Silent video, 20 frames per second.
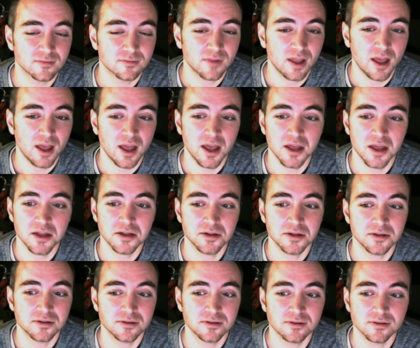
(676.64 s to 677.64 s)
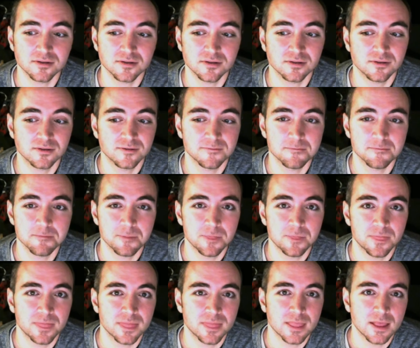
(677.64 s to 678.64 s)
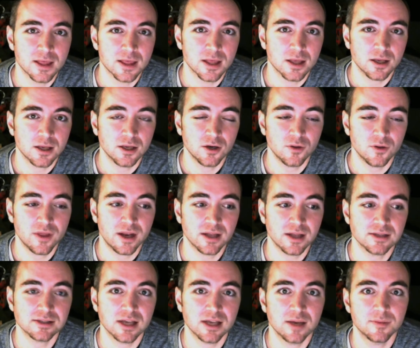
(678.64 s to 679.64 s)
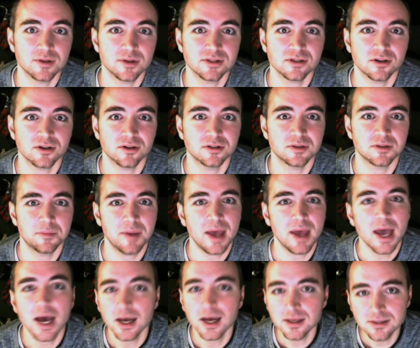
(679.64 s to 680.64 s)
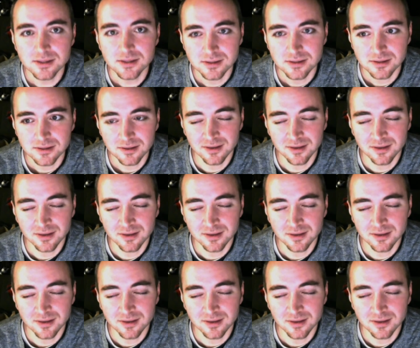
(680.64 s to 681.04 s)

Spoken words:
and you know that excitement started to pass,